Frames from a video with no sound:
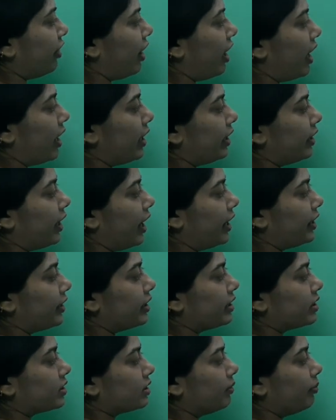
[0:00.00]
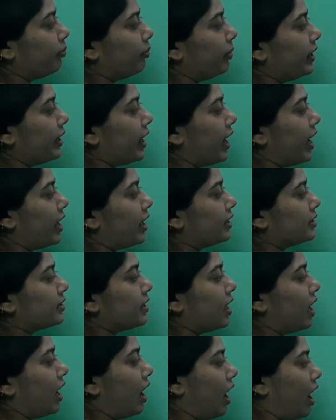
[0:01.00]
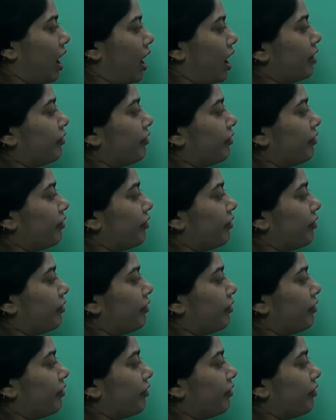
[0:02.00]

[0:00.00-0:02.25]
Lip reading: I write it simply as r